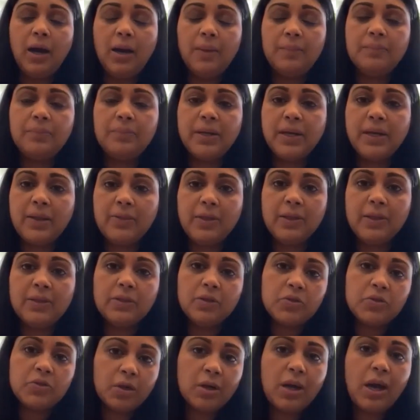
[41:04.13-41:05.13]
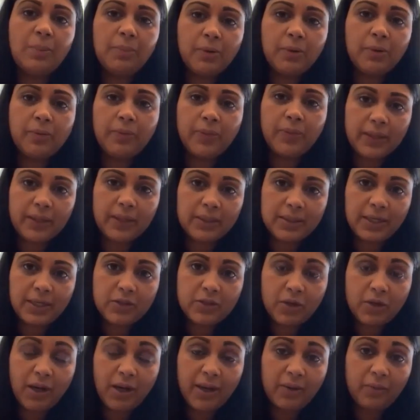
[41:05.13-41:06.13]
But I think those are a couple of things that I
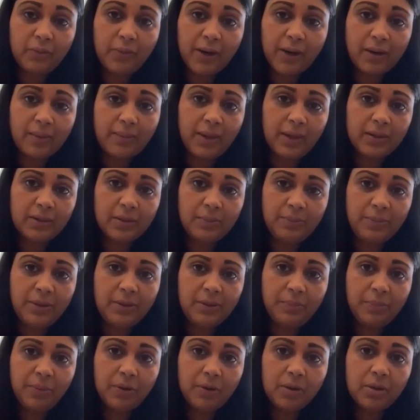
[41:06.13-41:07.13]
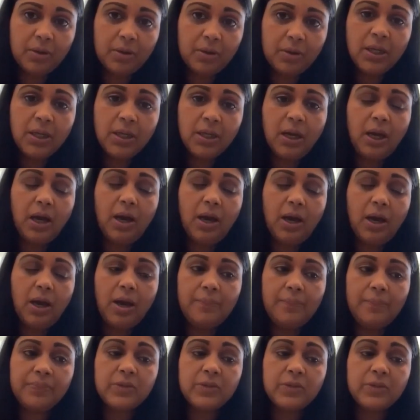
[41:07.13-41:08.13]
try and recommend to people
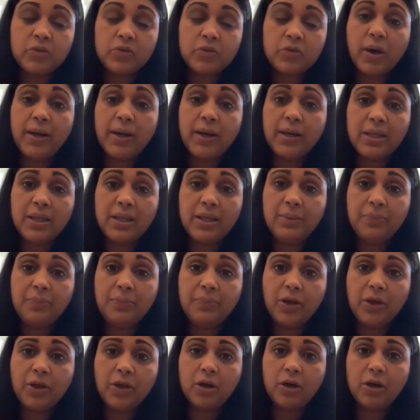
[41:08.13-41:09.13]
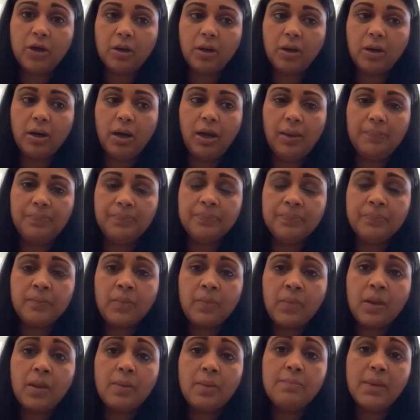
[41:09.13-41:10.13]
to try and keep their
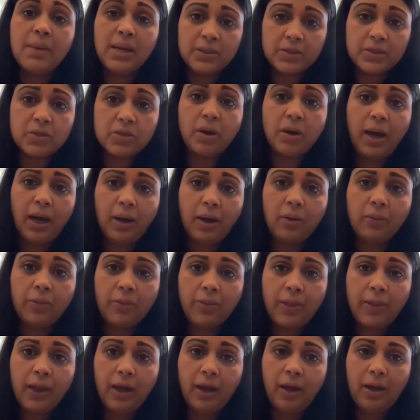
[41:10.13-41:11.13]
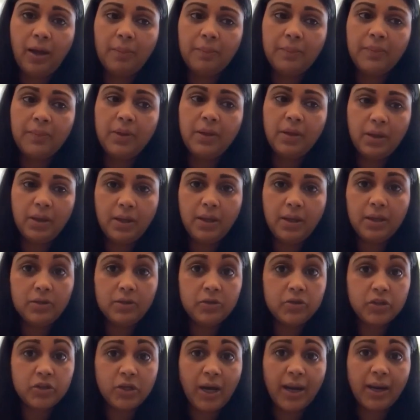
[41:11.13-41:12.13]
mental health in
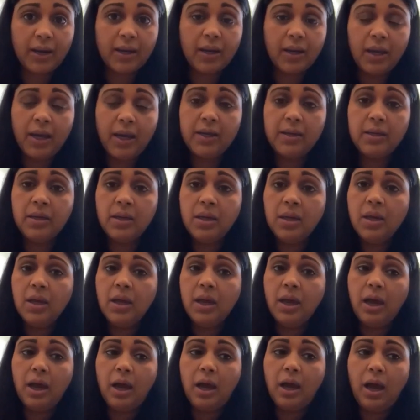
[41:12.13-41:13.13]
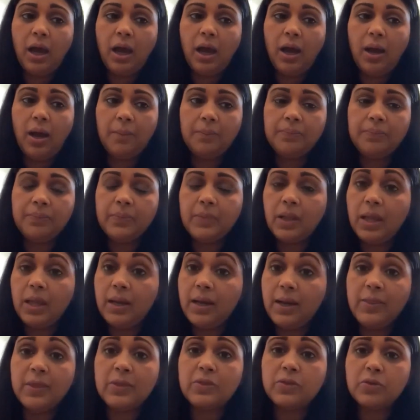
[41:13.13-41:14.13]
check. And I
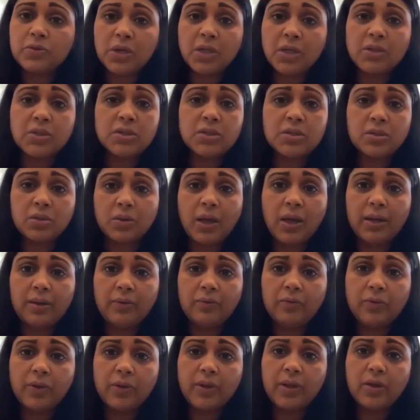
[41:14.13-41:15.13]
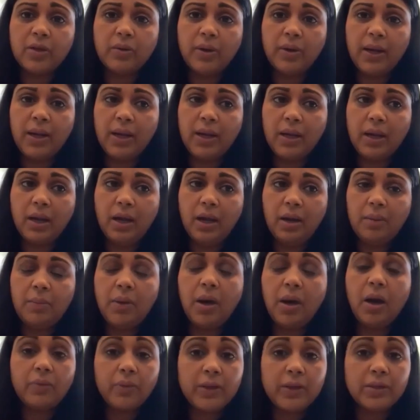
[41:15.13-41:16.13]
think there's also a lot of really great
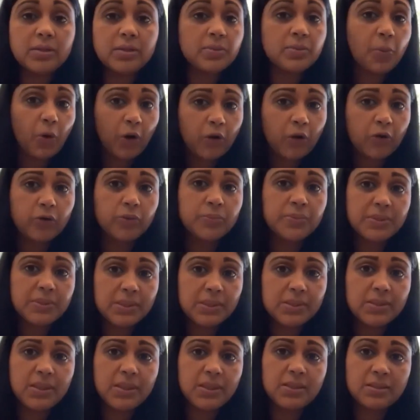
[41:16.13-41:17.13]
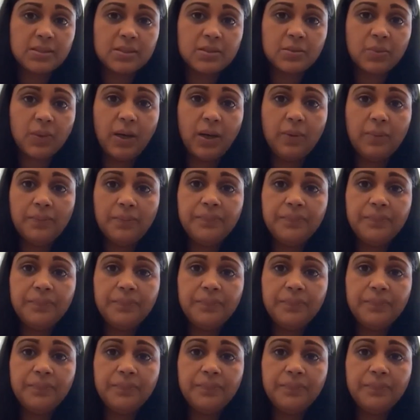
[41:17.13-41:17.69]
online support groups these days as well.